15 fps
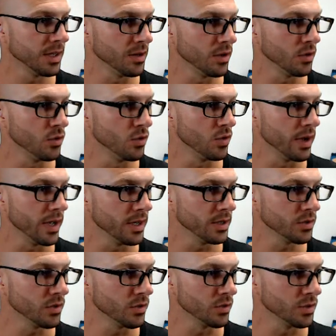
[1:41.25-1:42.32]
Louis,
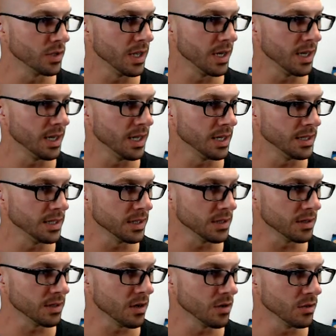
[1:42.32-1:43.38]
Astros, Danny 86,
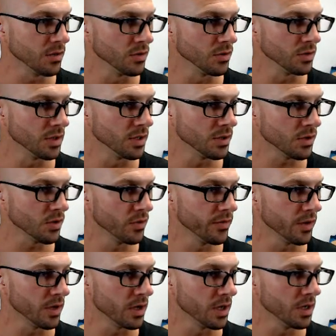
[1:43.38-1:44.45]
Cardinals, S. Kruver,
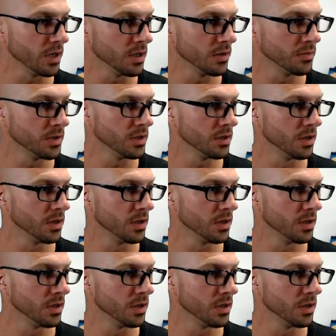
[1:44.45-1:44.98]
Cubs,